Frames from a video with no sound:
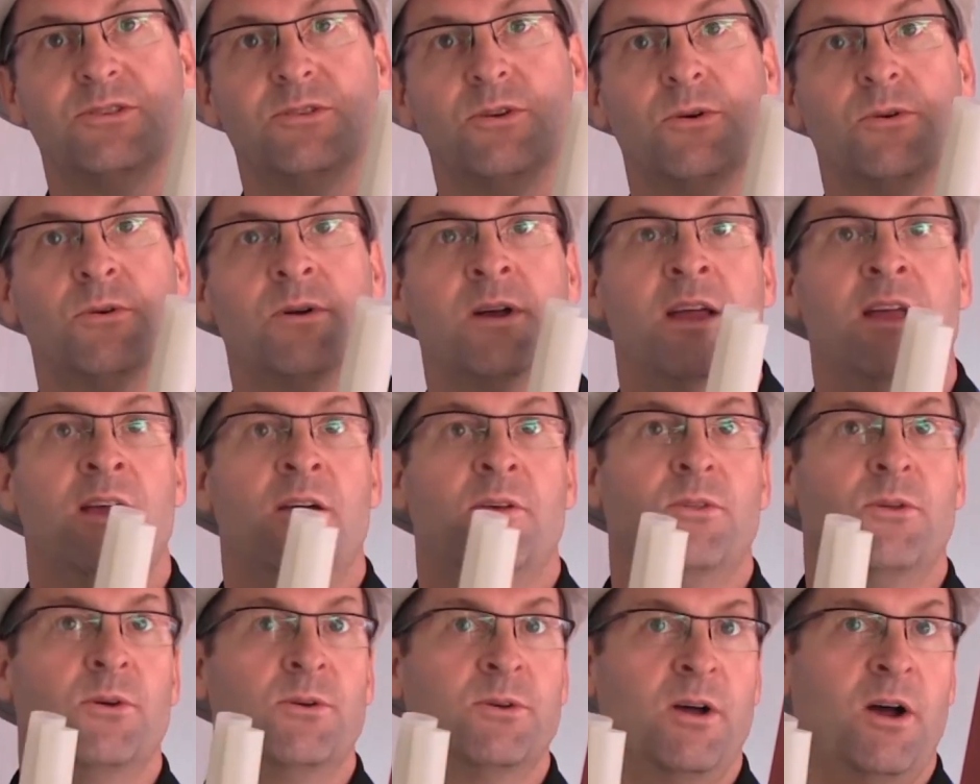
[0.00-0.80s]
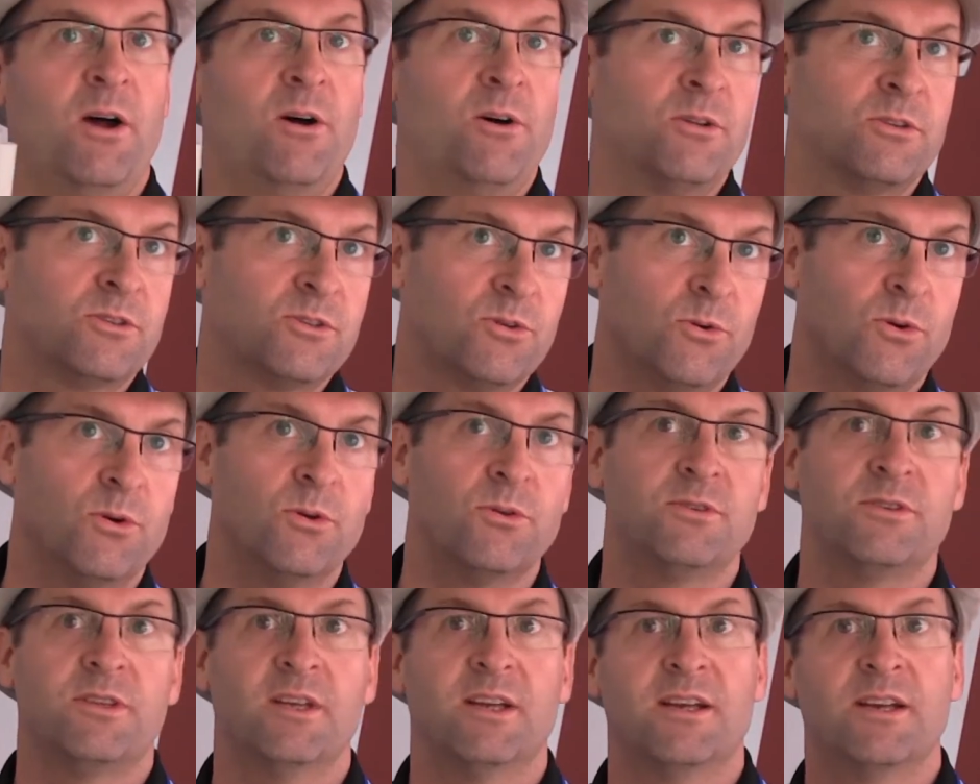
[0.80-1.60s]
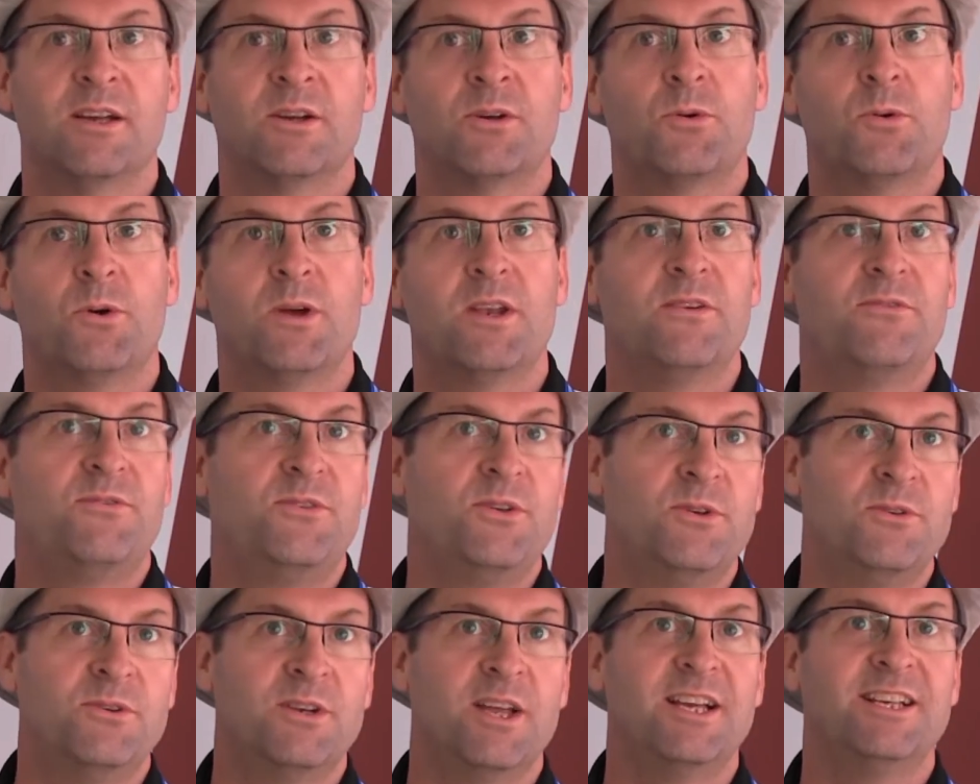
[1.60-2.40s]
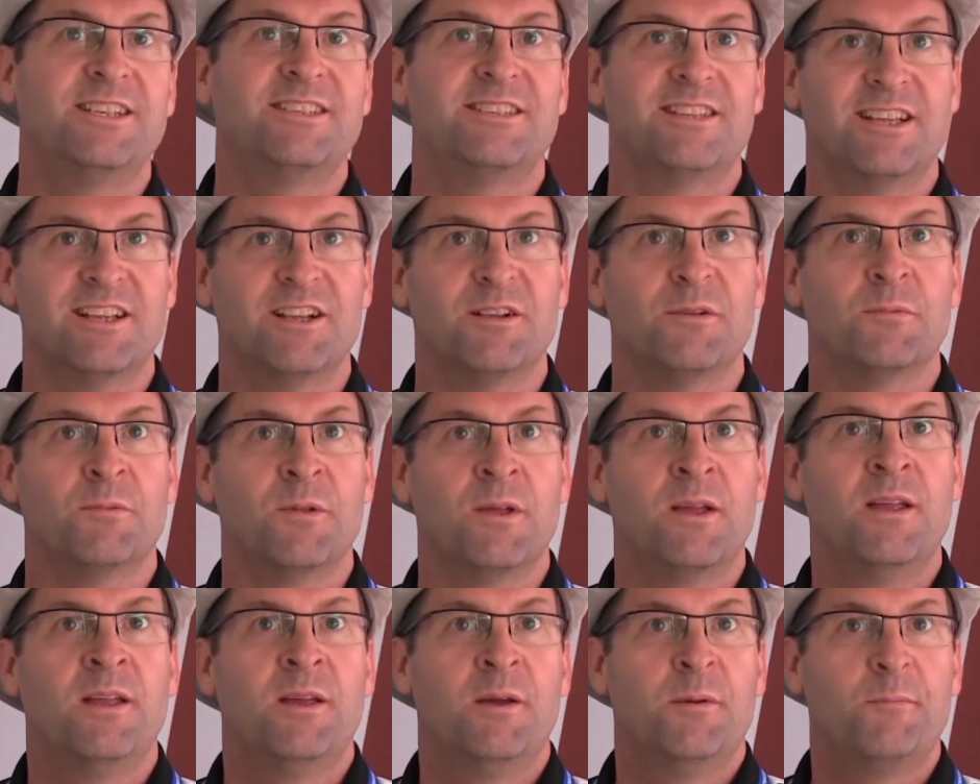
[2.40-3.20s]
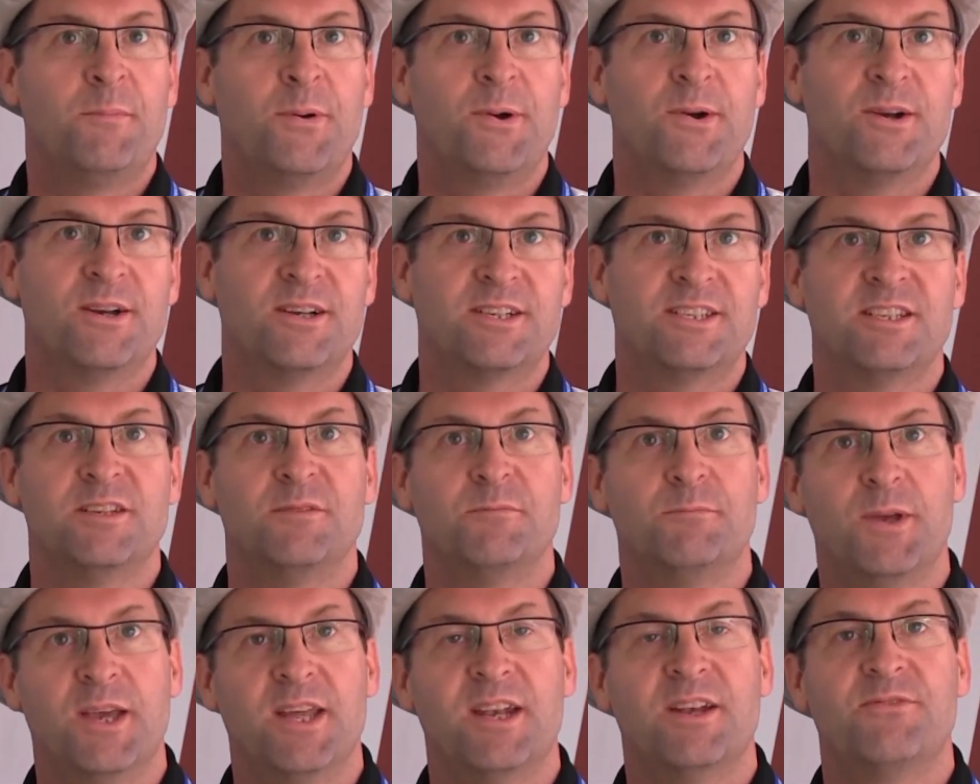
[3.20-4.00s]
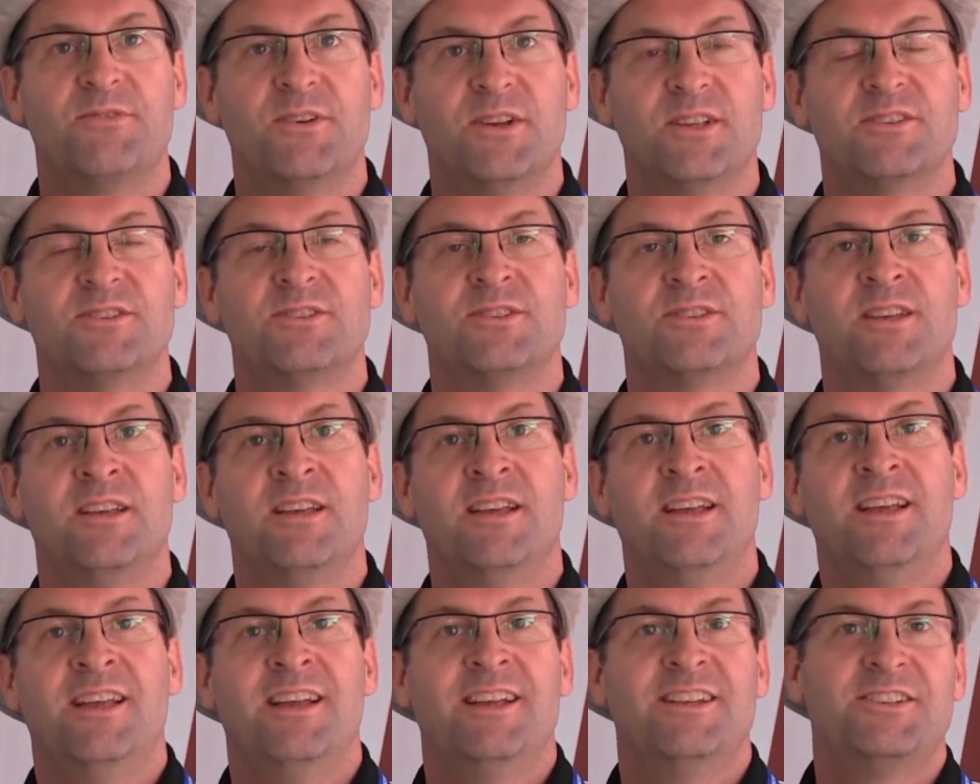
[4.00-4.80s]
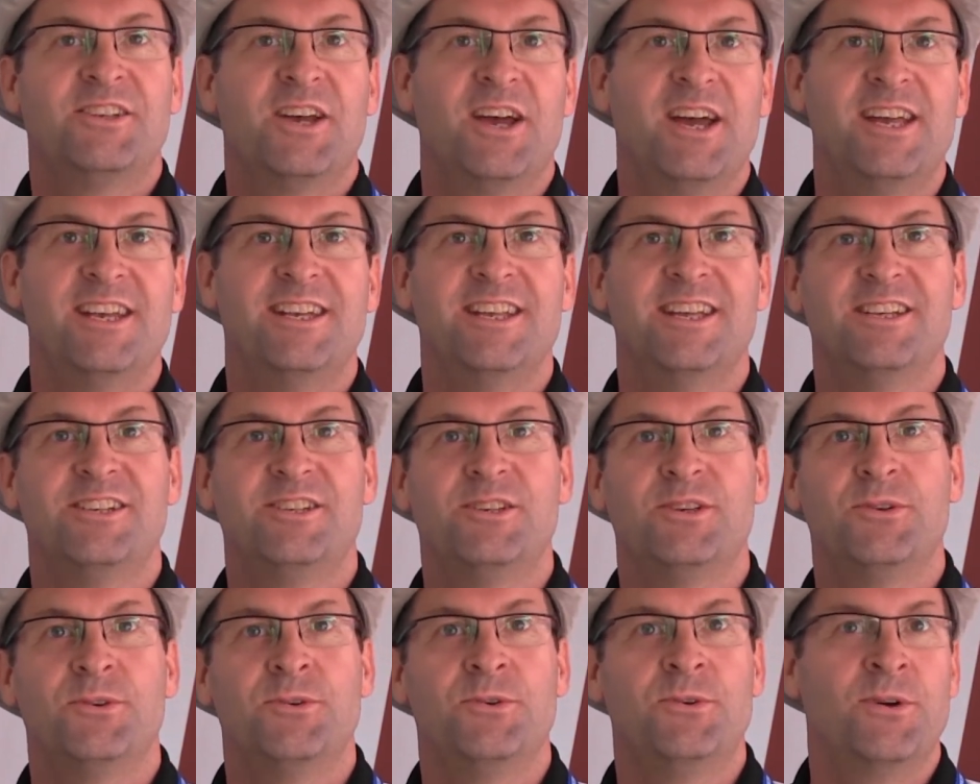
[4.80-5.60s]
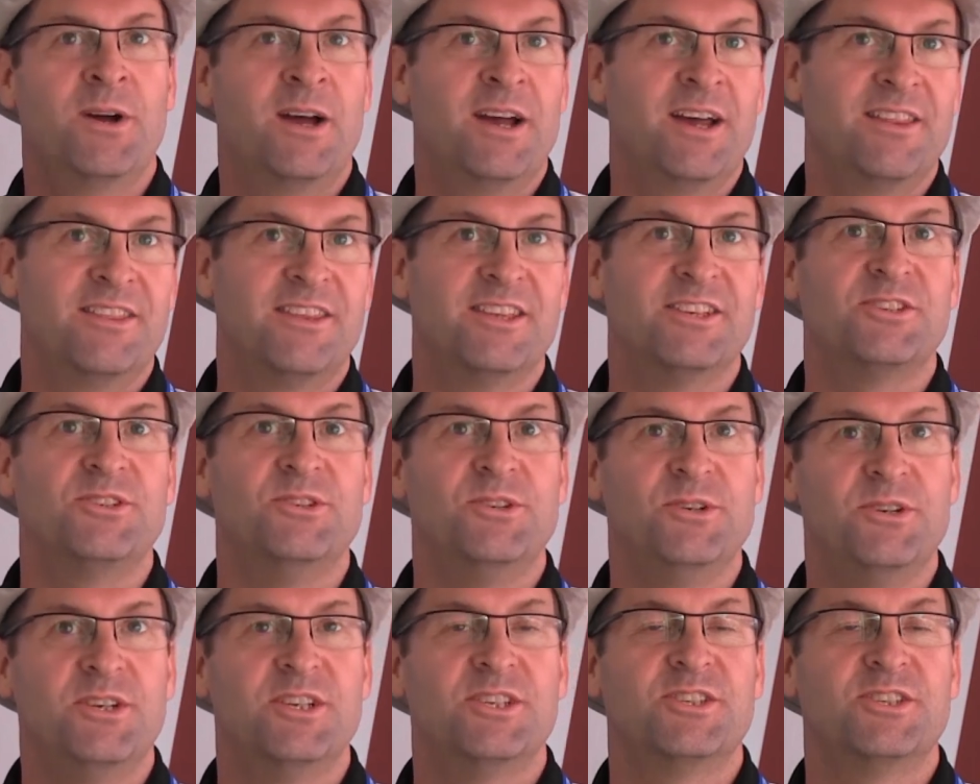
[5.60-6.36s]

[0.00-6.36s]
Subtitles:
So all told, quite a few nice little perks and benefits tied into this new